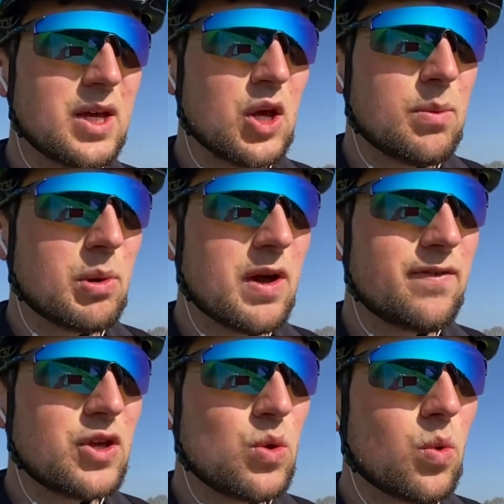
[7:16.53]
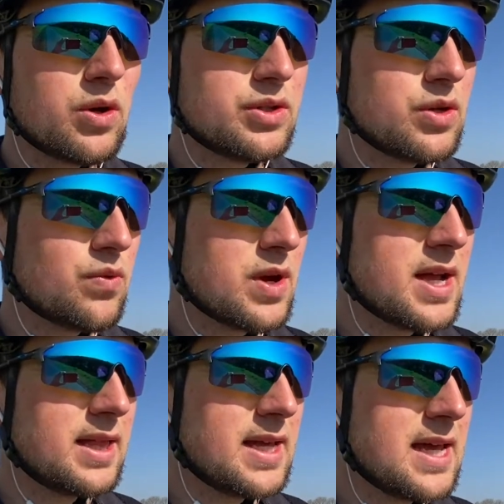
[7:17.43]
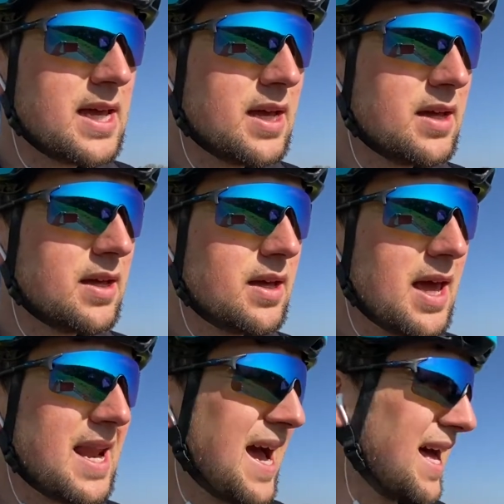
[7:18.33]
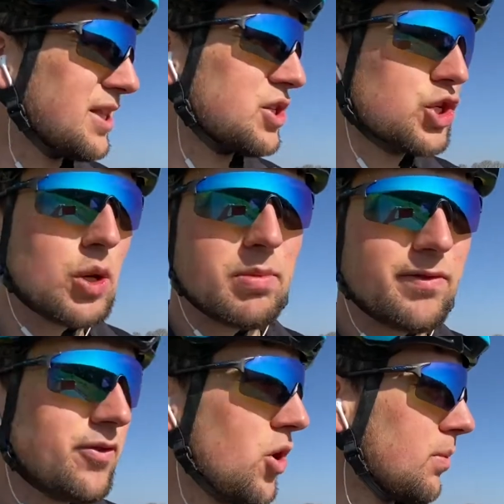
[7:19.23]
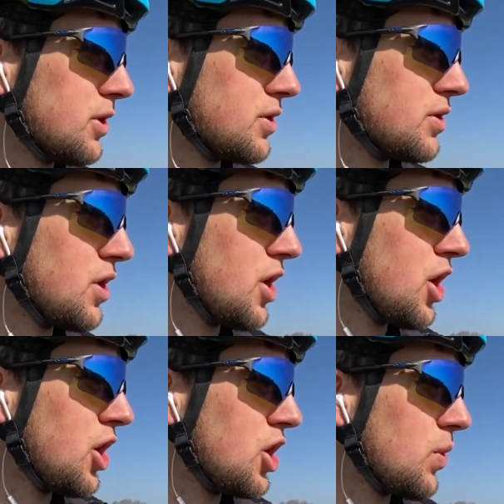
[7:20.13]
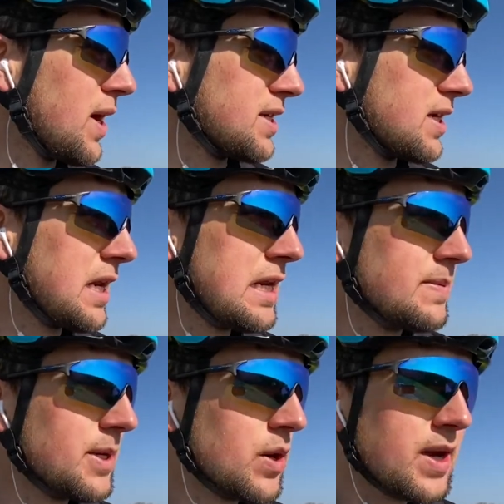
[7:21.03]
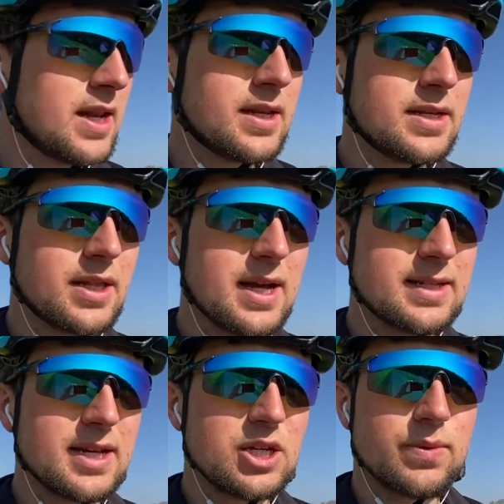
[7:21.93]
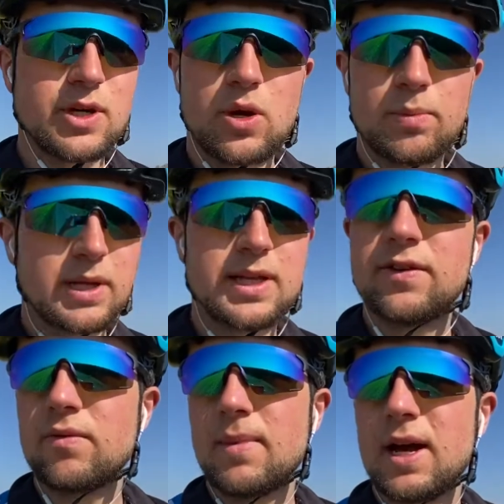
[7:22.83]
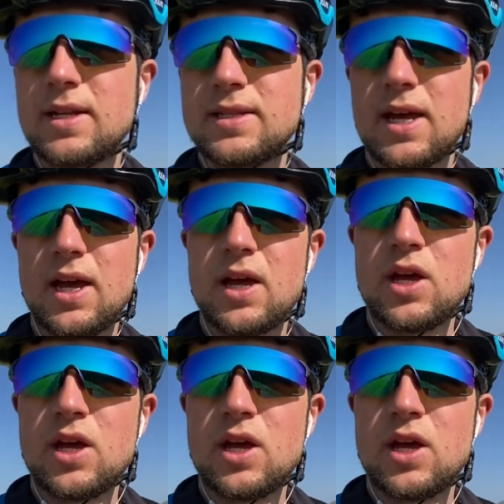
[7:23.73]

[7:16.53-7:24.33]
But if you want to really enhance your performance, you actually need to be going into that session with a completely different mindset.